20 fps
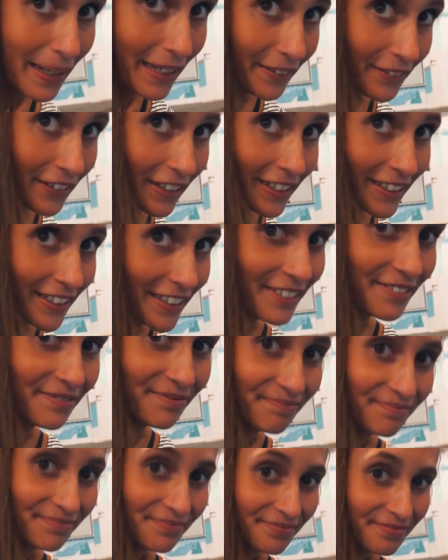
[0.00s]
believe it.
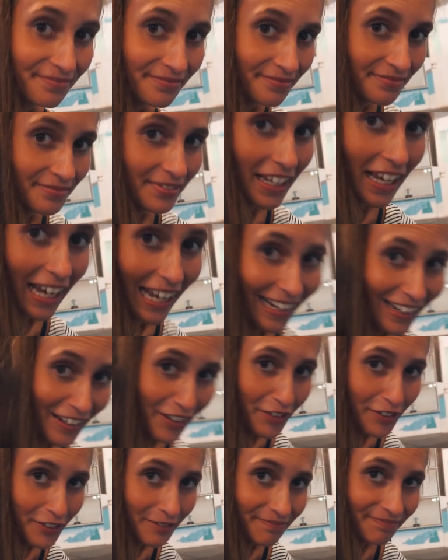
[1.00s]
Can you?